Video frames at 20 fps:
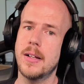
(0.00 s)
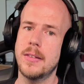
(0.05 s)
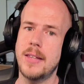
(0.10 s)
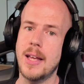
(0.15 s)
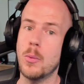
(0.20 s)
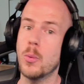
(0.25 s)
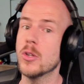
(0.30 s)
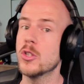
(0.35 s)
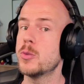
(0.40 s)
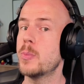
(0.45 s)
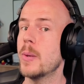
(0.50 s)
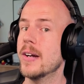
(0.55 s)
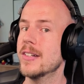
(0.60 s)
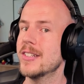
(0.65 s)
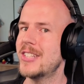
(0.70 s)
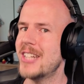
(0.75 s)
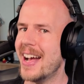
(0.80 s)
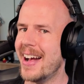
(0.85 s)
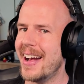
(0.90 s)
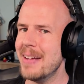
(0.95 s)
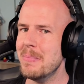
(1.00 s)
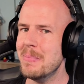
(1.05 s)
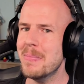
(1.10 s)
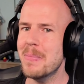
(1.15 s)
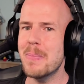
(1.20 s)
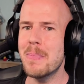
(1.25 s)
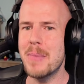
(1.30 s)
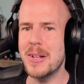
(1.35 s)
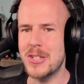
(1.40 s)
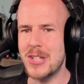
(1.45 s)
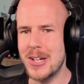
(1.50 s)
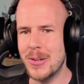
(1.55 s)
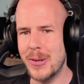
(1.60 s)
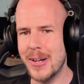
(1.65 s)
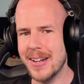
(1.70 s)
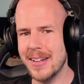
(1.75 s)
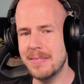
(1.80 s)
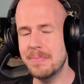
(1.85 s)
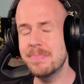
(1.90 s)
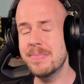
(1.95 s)
That will spare time,
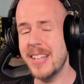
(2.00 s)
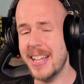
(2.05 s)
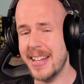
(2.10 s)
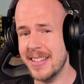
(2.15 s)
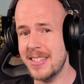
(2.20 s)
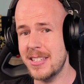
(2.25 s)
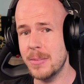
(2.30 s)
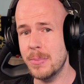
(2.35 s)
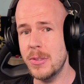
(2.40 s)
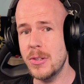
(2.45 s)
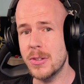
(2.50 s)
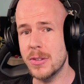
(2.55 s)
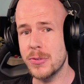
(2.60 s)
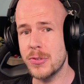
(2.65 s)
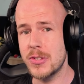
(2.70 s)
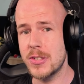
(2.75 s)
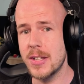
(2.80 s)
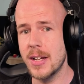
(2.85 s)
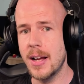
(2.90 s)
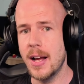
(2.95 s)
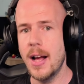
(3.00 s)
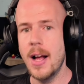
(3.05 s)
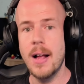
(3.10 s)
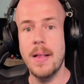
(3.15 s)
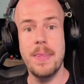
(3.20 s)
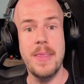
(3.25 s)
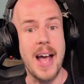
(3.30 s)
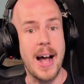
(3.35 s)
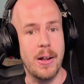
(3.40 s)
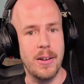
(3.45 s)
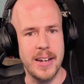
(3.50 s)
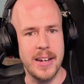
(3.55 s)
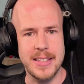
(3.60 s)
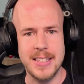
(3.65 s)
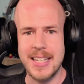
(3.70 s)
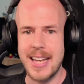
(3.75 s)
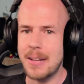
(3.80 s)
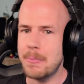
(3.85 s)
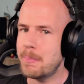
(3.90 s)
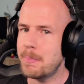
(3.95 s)
material, and some nerves. Now
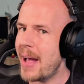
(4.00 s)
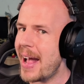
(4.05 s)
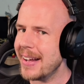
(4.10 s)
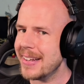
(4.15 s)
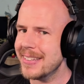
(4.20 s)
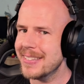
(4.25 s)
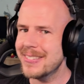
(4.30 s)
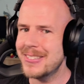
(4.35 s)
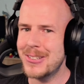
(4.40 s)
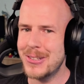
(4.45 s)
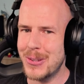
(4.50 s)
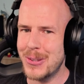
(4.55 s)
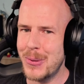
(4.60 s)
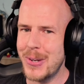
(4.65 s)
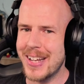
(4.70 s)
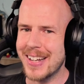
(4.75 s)
let's get back to the real